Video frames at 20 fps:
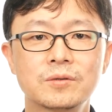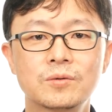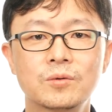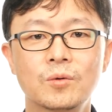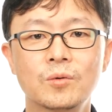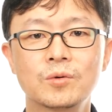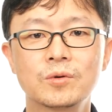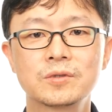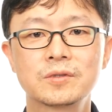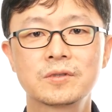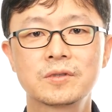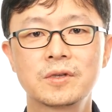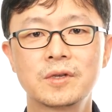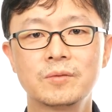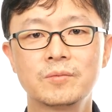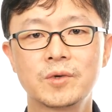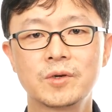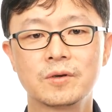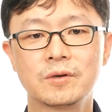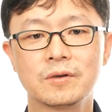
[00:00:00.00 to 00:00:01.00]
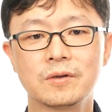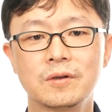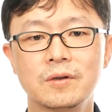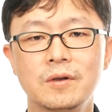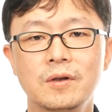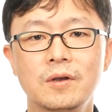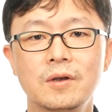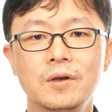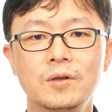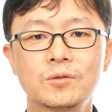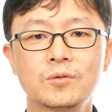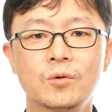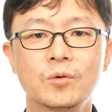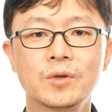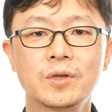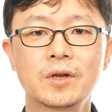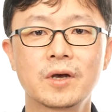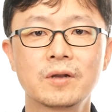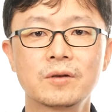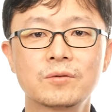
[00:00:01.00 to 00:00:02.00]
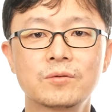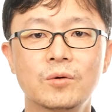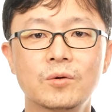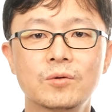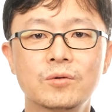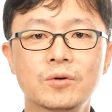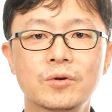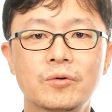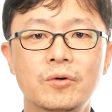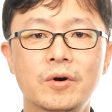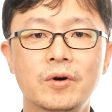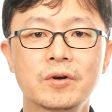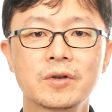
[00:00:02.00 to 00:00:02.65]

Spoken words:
joins the event stream and the